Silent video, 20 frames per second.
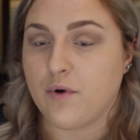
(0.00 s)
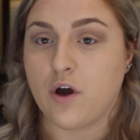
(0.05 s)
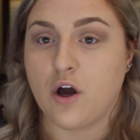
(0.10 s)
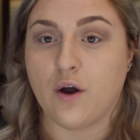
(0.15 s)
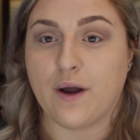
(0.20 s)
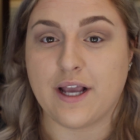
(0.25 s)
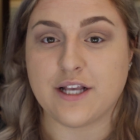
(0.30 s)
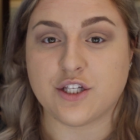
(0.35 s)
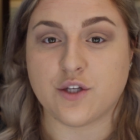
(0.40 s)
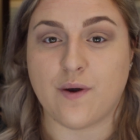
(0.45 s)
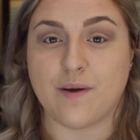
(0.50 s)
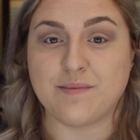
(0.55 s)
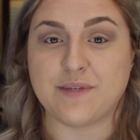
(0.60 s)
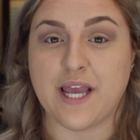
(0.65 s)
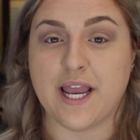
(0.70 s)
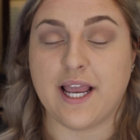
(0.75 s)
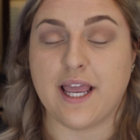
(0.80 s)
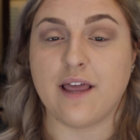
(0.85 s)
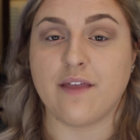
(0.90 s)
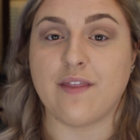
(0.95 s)
Okay, so I'm
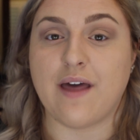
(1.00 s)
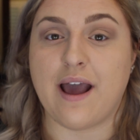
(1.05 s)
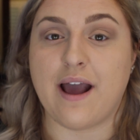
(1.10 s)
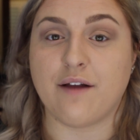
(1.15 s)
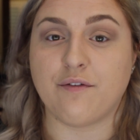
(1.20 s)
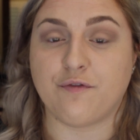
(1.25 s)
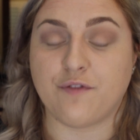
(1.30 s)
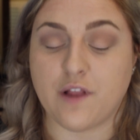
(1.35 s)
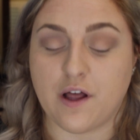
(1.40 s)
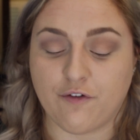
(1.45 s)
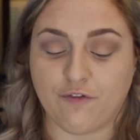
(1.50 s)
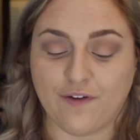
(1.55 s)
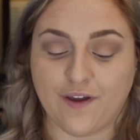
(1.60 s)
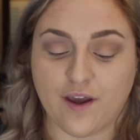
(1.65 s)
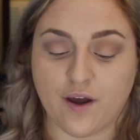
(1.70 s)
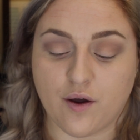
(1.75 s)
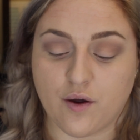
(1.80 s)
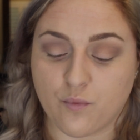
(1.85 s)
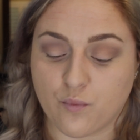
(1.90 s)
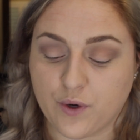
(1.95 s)
taking that
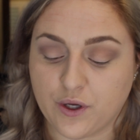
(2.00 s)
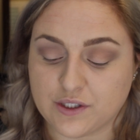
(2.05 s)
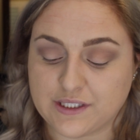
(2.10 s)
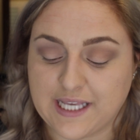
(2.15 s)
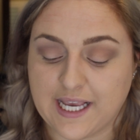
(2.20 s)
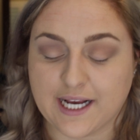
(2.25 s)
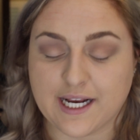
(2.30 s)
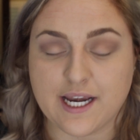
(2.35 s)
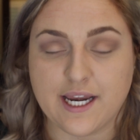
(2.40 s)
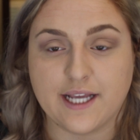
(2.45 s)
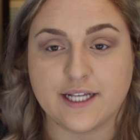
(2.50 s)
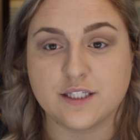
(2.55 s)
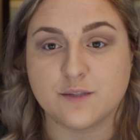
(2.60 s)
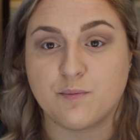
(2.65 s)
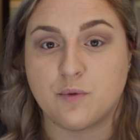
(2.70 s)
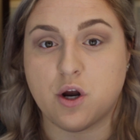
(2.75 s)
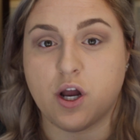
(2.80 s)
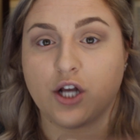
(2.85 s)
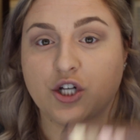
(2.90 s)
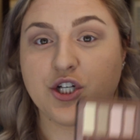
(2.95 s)
fluffy Real
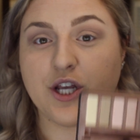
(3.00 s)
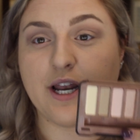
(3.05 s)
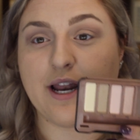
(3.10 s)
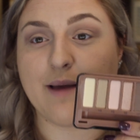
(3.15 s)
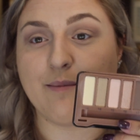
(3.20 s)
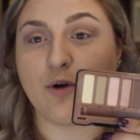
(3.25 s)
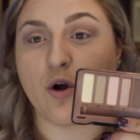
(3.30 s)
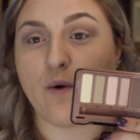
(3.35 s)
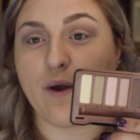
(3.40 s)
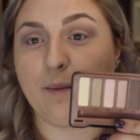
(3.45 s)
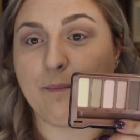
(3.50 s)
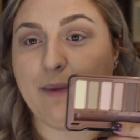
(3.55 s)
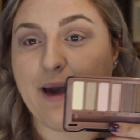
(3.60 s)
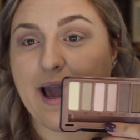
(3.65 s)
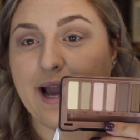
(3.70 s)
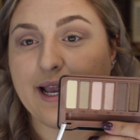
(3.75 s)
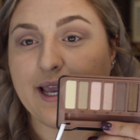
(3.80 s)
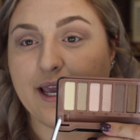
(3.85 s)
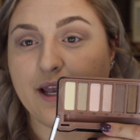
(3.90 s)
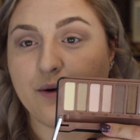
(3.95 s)
Techniques brush and I'm going
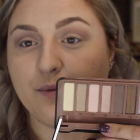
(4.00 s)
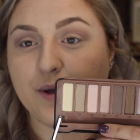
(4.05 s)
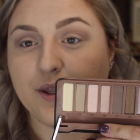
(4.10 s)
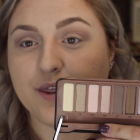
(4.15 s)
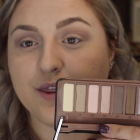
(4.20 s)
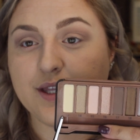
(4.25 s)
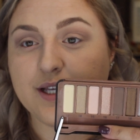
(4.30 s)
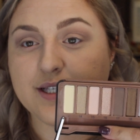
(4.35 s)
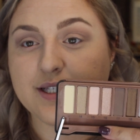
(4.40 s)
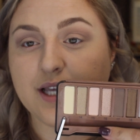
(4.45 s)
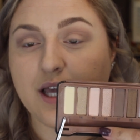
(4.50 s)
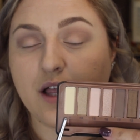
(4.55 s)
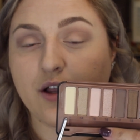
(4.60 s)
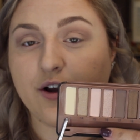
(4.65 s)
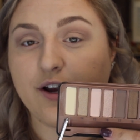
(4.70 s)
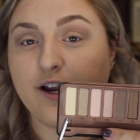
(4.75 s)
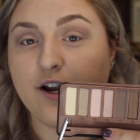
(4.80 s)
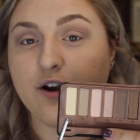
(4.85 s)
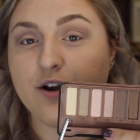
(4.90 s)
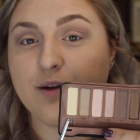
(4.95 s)
back in with this
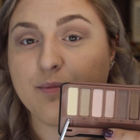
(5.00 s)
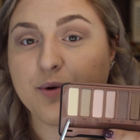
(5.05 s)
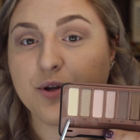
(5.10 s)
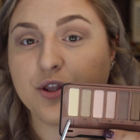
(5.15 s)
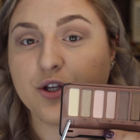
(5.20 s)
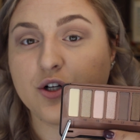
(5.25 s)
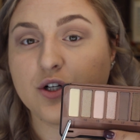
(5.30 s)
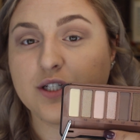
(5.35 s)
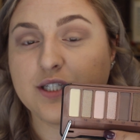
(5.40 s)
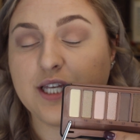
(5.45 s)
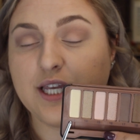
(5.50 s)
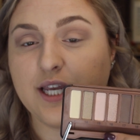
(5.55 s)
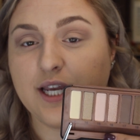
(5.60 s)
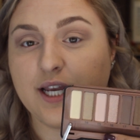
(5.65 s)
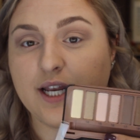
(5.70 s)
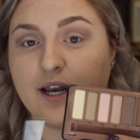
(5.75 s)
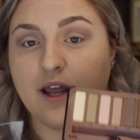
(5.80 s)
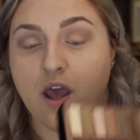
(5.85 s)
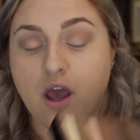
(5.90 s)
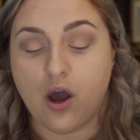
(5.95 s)
color here, number
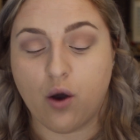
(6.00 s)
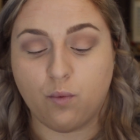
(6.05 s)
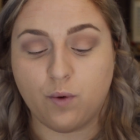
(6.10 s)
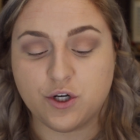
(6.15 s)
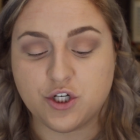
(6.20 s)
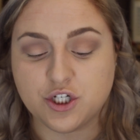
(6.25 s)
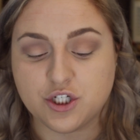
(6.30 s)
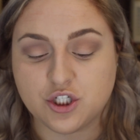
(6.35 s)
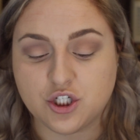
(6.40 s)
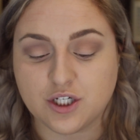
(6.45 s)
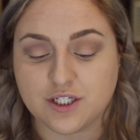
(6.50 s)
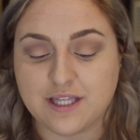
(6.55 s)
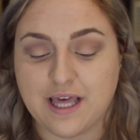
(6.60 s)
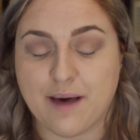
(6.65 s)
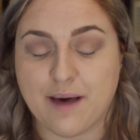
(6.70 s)
13, which is just